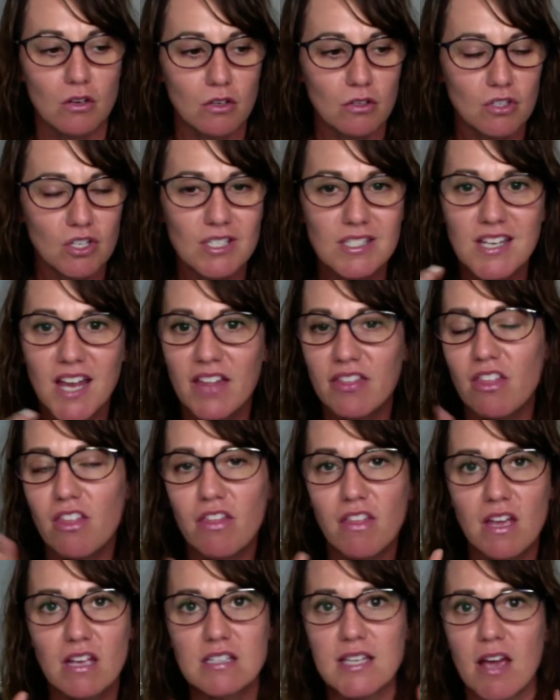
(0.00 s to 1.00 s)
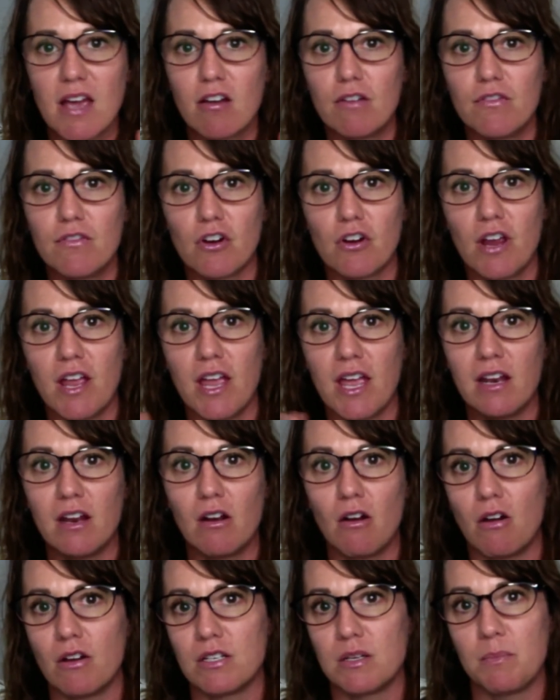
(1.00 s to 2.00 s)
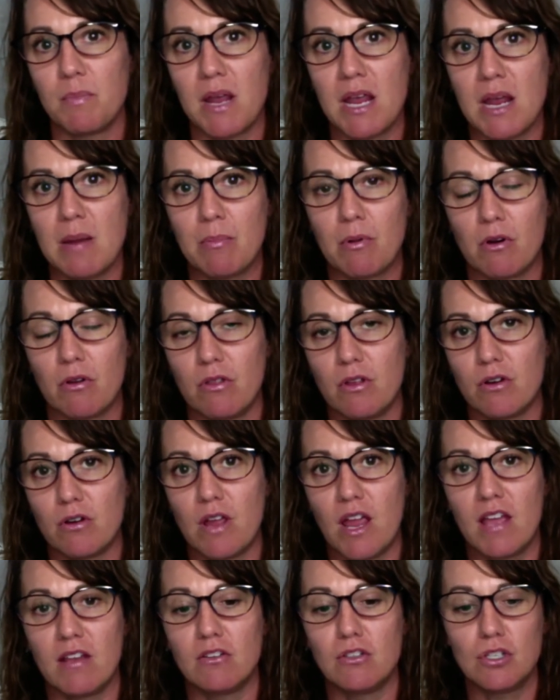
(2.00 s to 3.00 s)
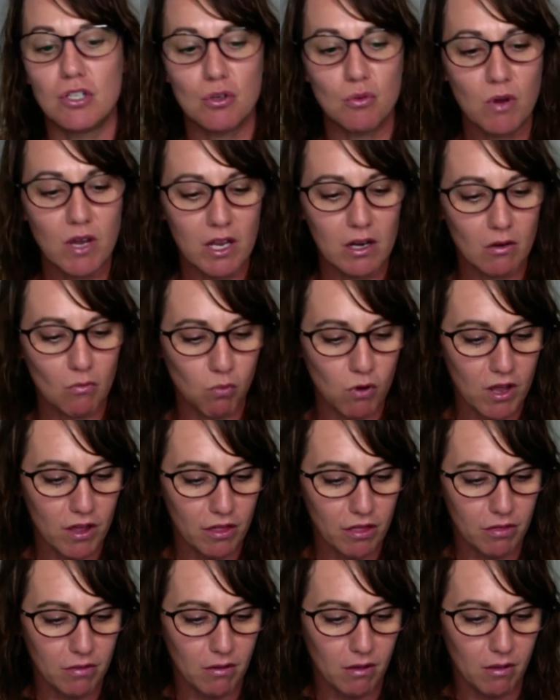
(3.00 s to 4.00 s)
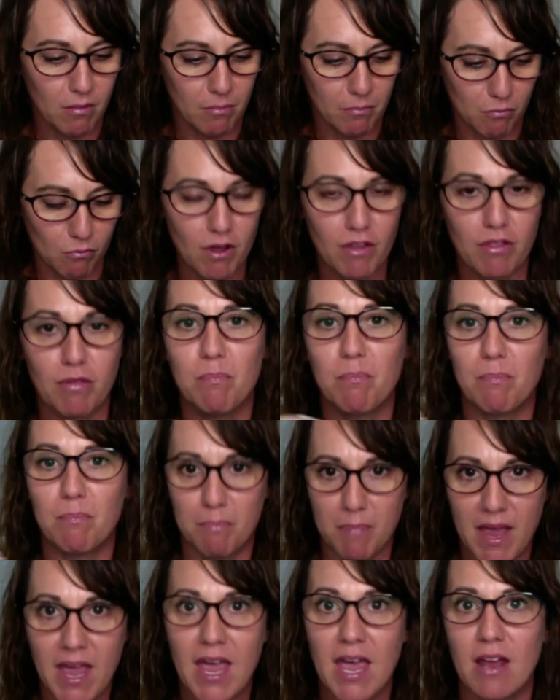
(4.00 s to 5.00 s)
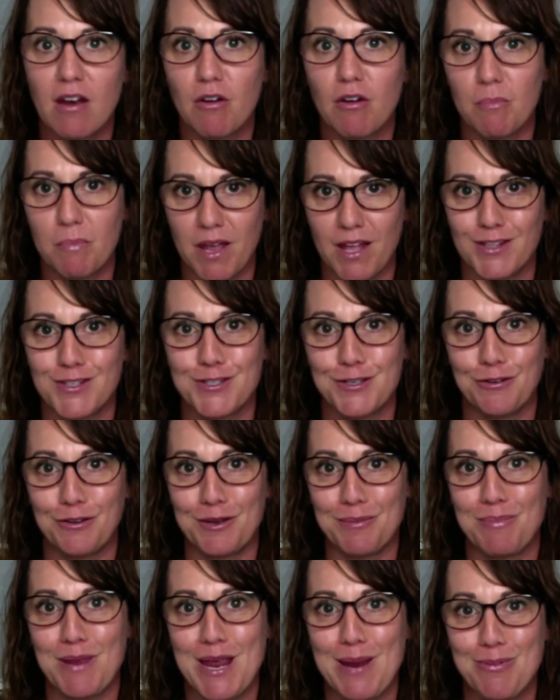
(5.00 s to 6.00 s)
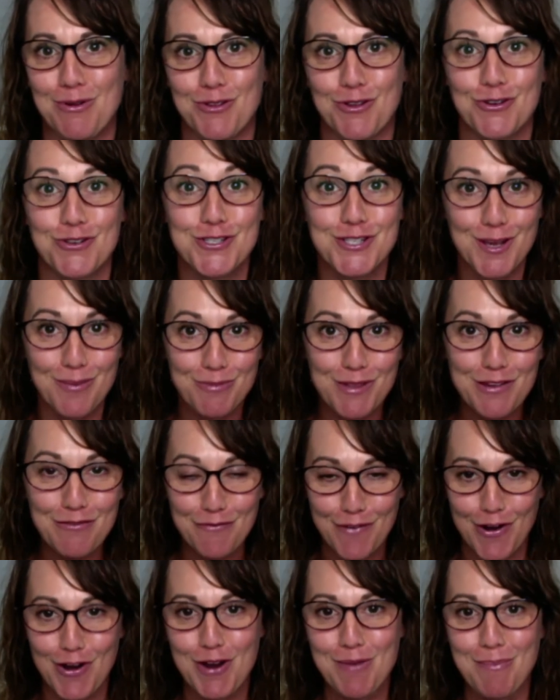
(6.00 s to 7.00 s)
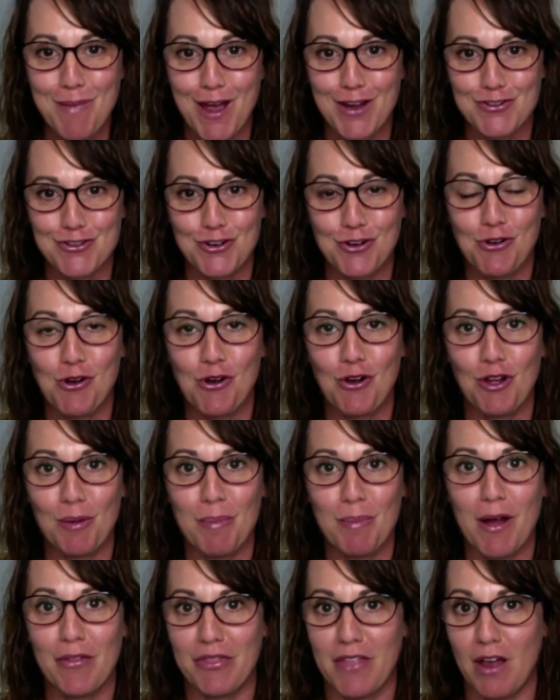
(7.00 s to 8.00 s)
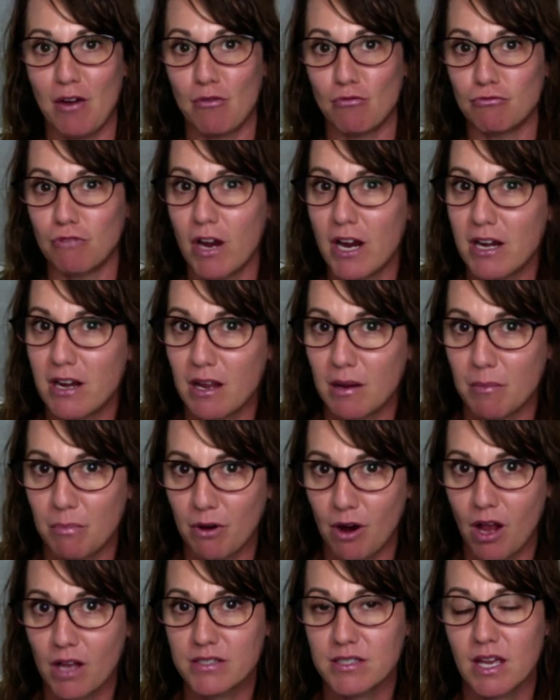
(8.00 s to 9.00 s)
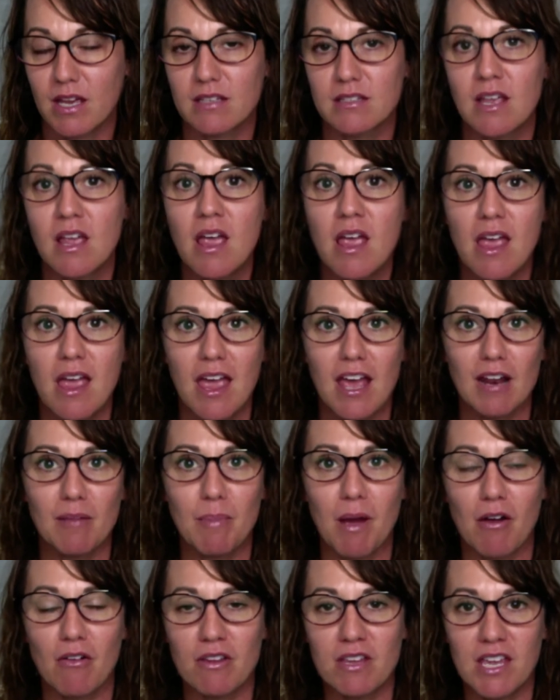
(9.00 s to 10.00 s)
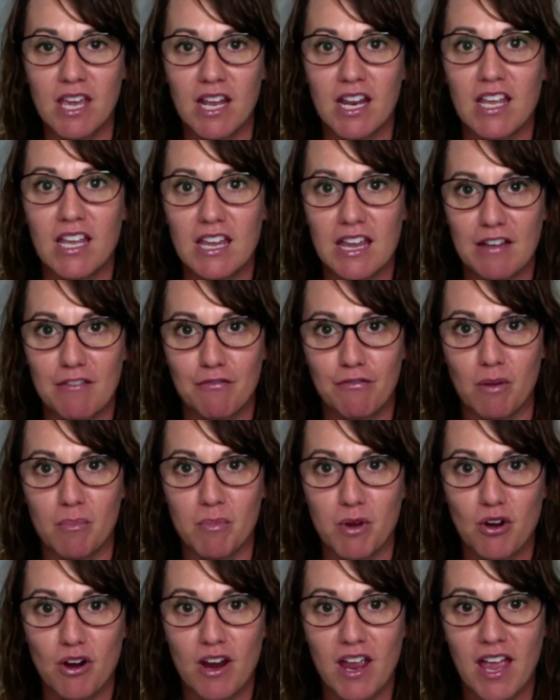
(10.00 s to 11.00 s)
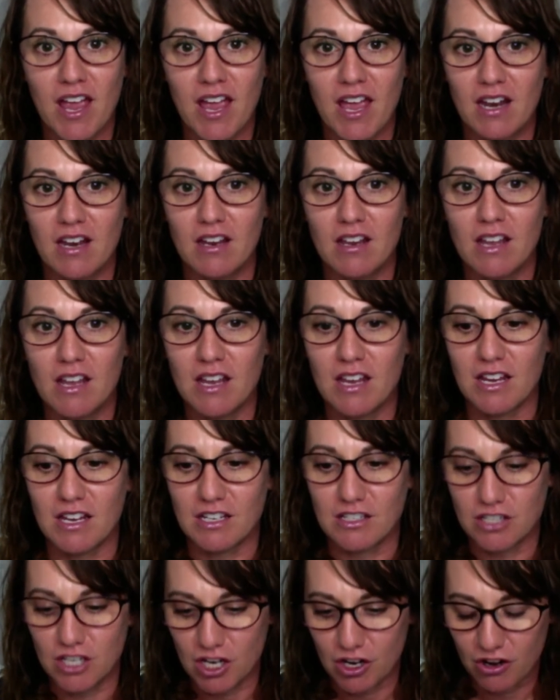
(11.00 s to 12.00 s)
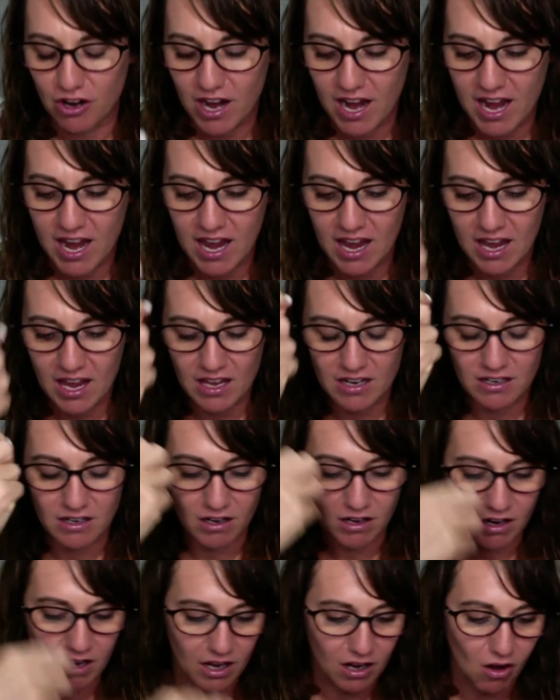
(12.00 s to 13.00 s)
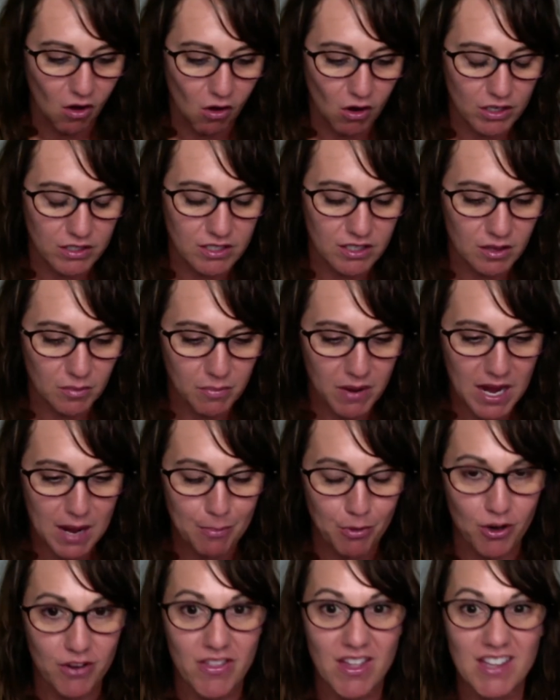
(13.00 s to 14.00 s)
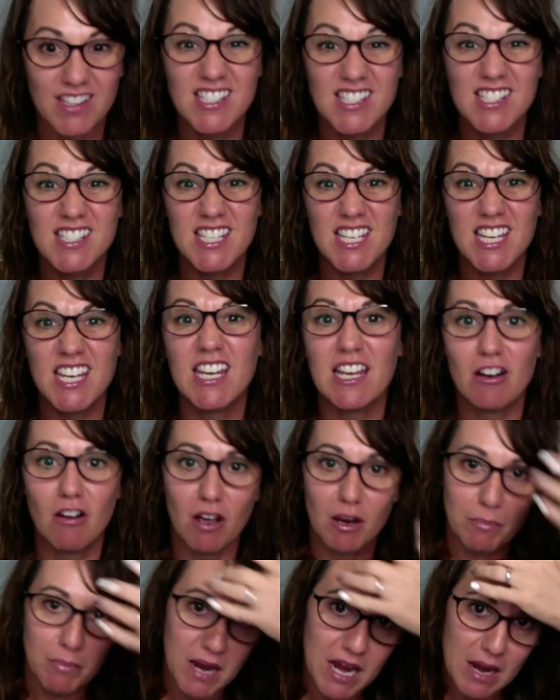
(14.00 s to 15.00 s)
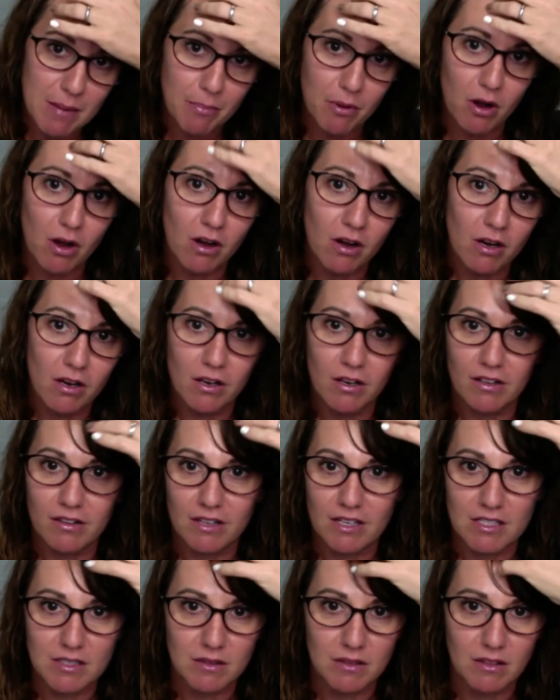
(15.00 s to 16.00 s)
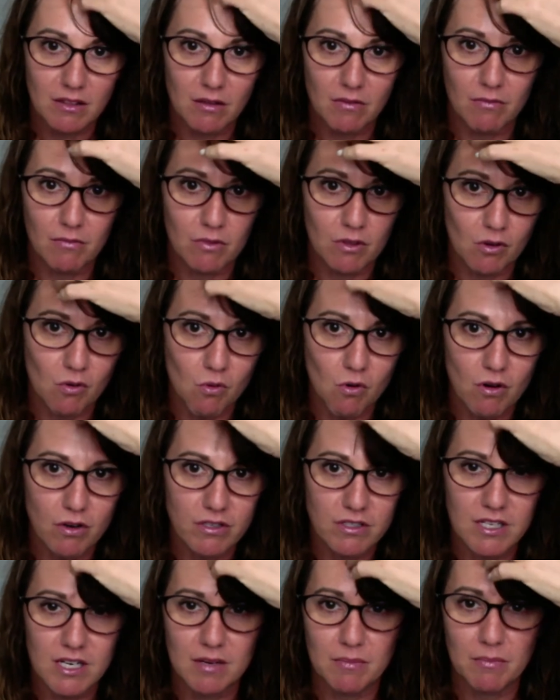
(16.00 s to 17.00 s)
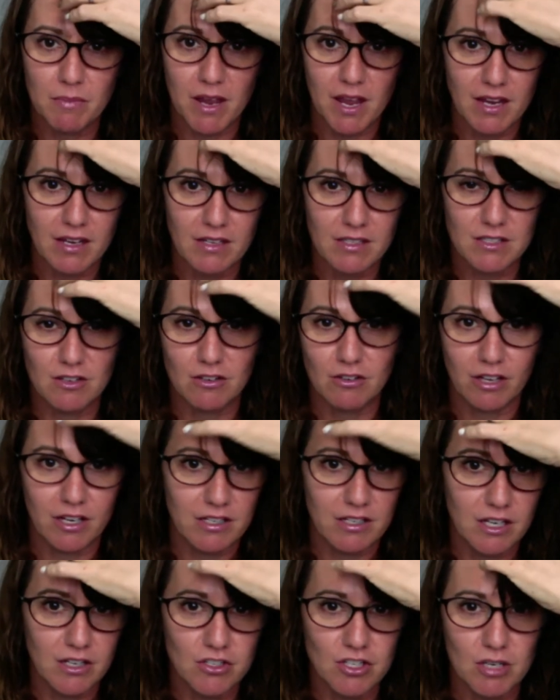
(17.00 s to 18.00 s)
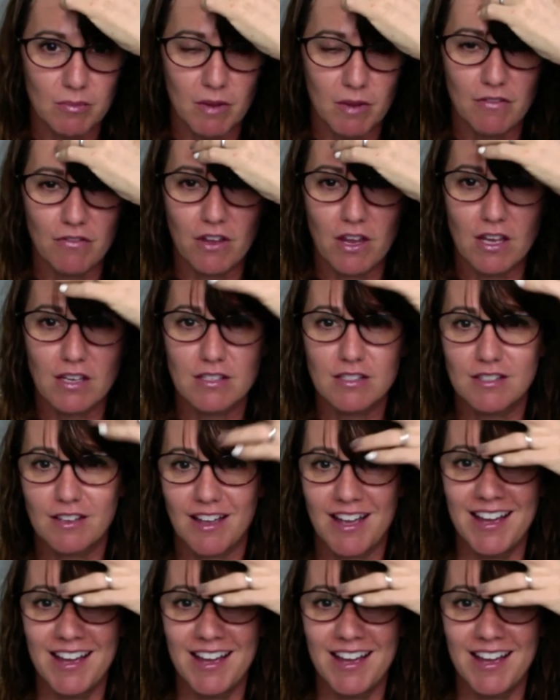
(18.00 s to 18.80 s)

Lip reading: Just get the things out of your head and onto paper there, and do it with pen or pencil and paper. There's something very magical about that writing process, and about getting it from your head into your hand and onto the paper, and then seeing it on paper. The quarantine bangs are like touching my face.